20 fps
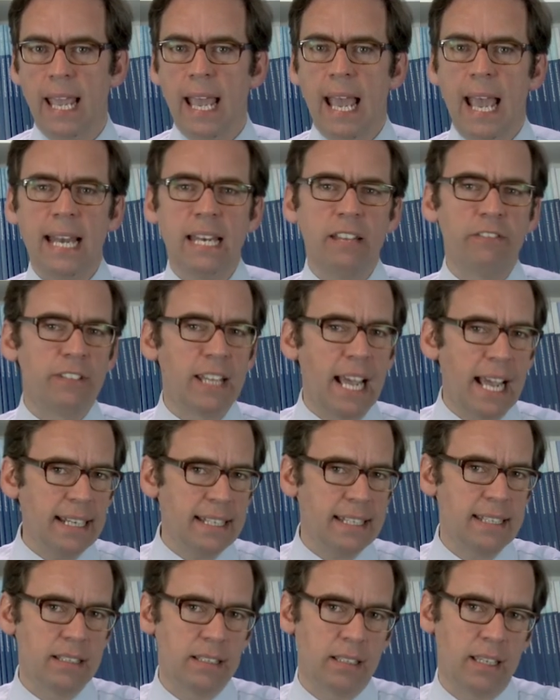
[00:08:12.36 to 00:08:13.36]
And if that
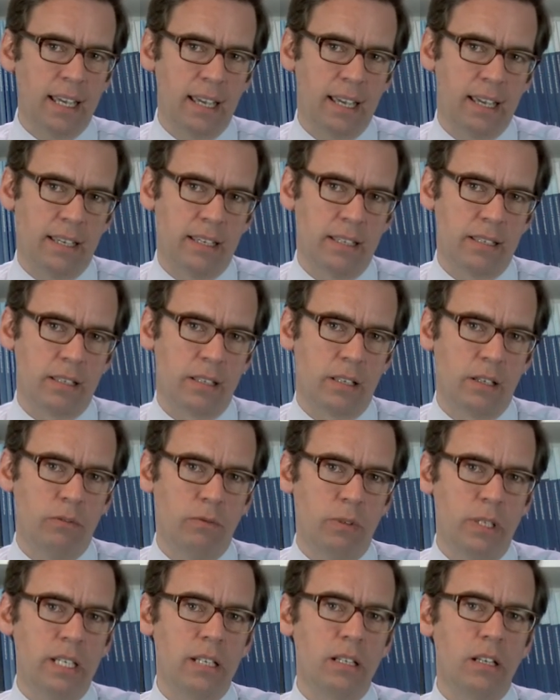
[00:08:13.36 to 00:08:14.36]
is the case,
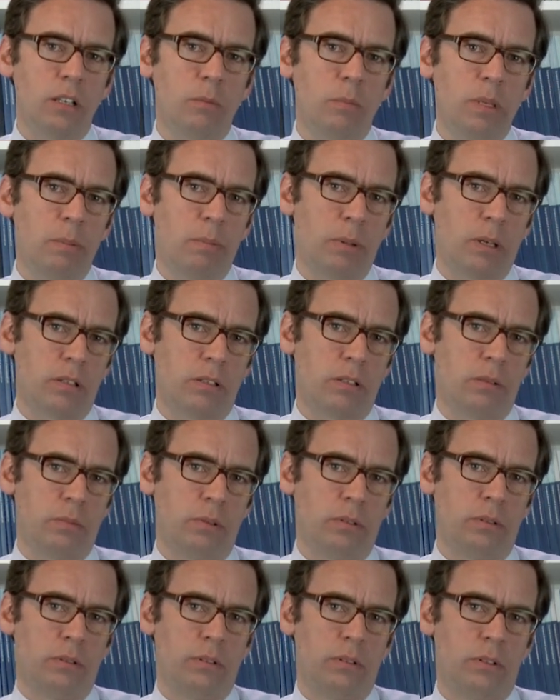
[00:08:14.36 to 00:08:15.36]
would it not be
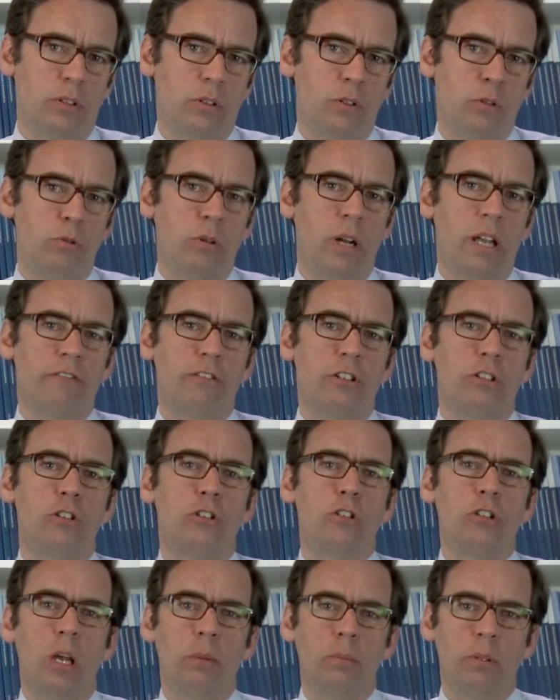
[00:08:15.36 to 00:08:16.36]
possible to have a
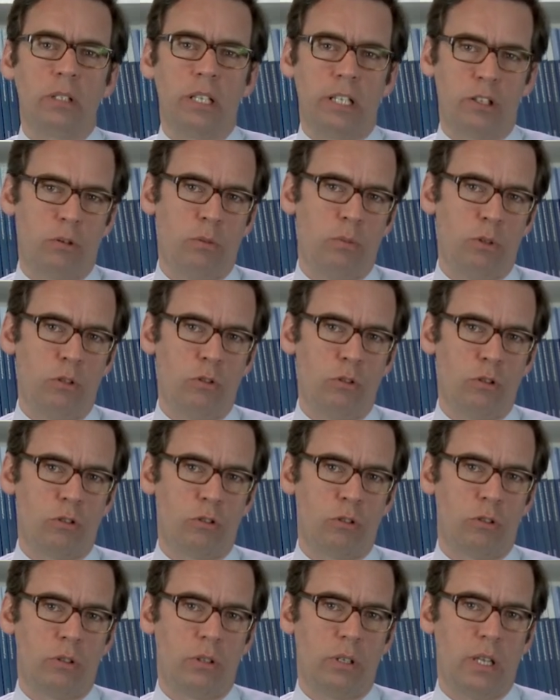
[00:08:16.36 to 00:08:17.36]
double
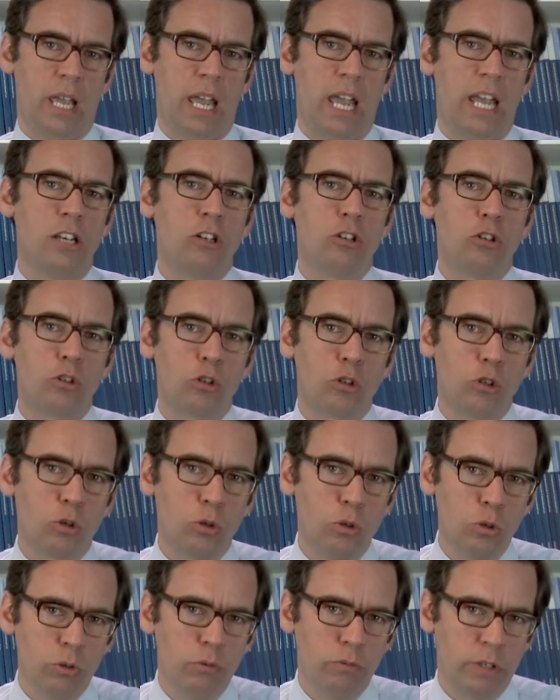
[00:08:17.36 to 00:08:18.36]
attribution and
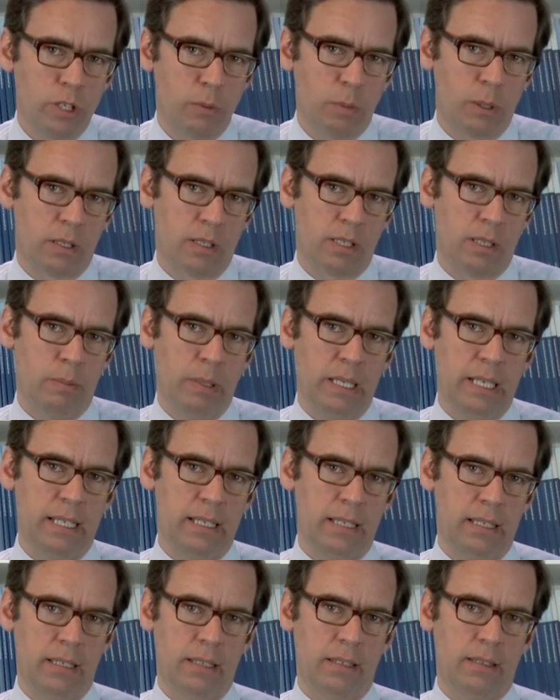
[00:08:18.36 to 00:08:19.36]
two
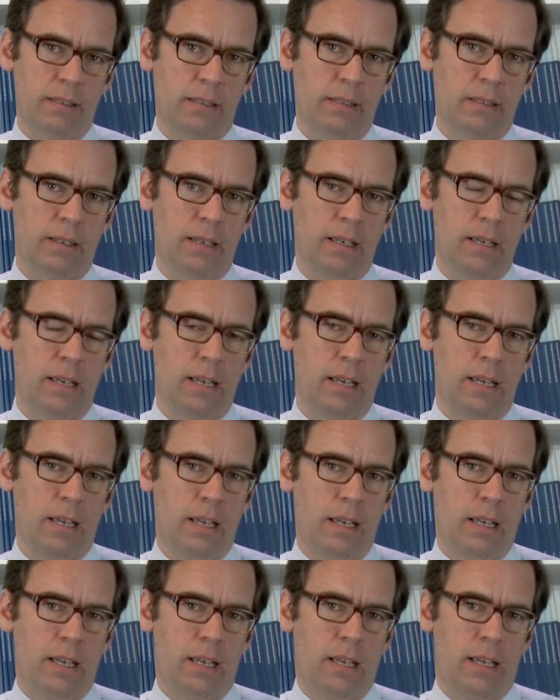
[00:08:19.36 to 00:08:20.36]
responsibilities?
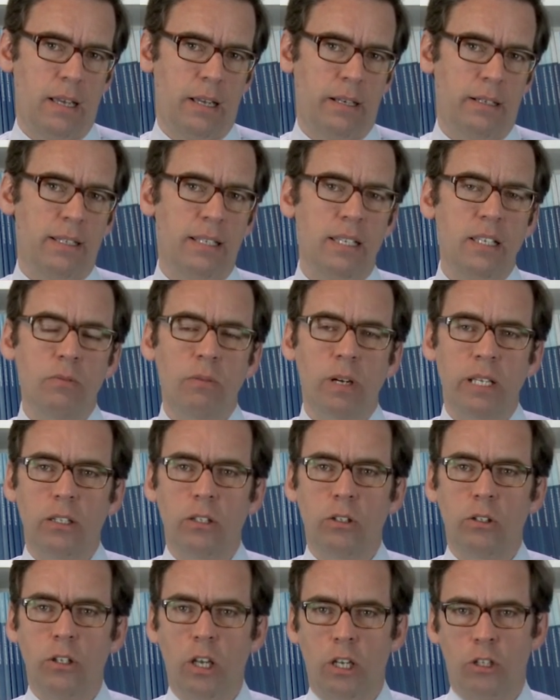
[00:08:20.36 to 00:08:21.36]
This is what
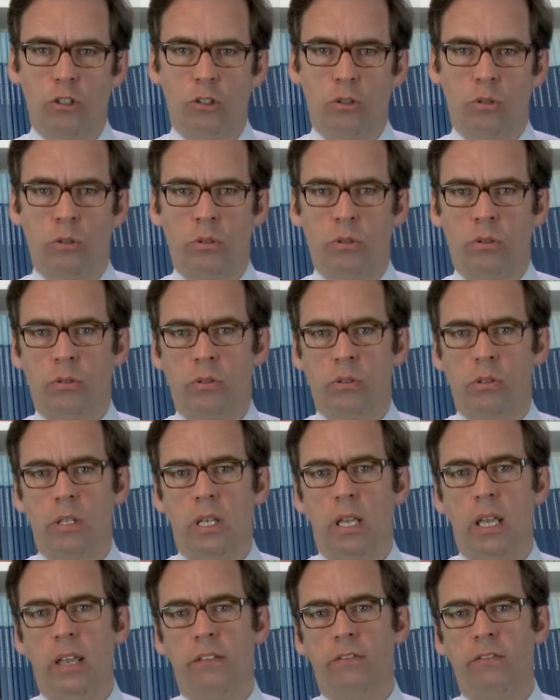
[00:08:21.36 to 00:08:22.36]
the Dutch courts
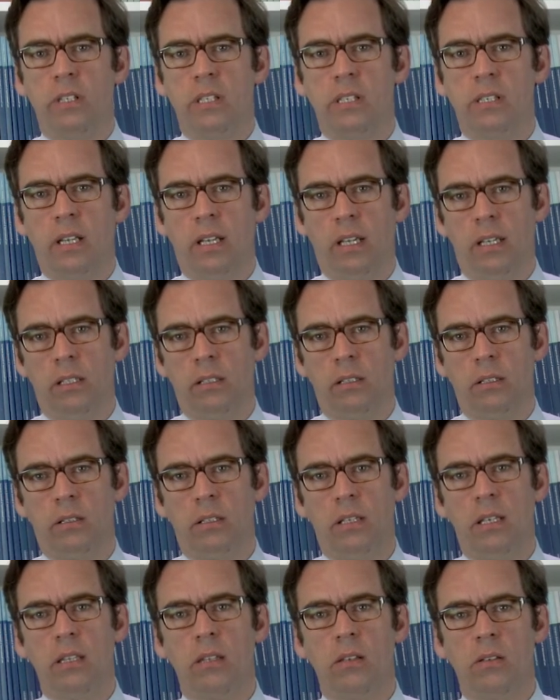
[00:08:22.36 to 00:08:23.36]
have decided
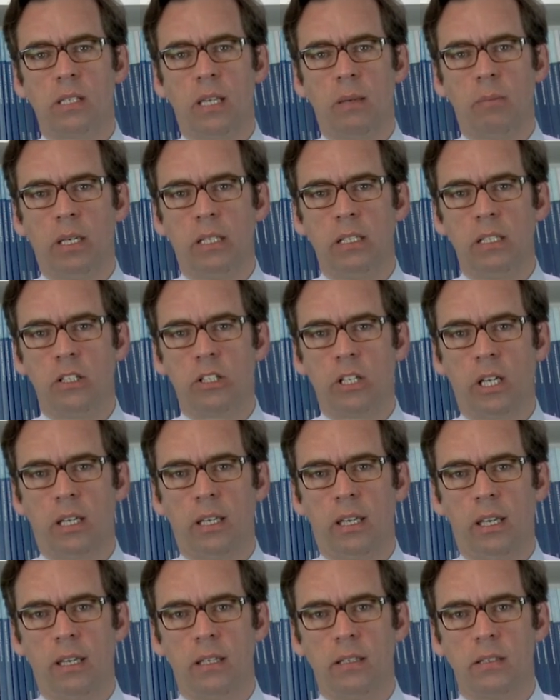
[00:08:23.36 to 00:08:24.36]
in the Srebrenica
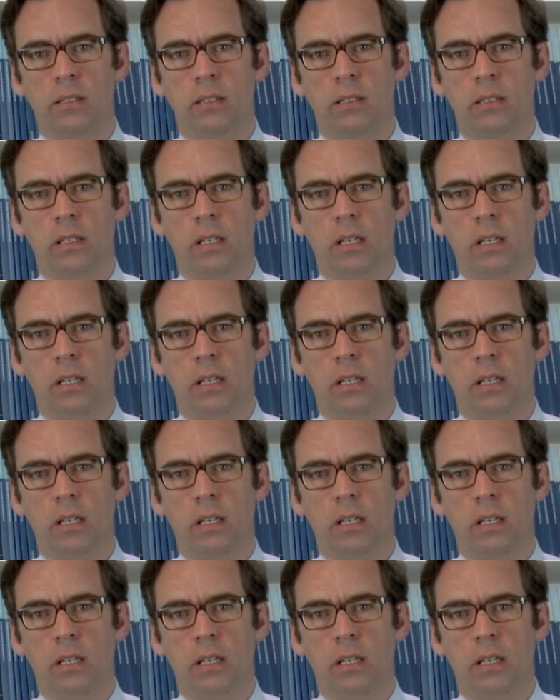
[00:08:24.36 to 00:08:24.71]
case.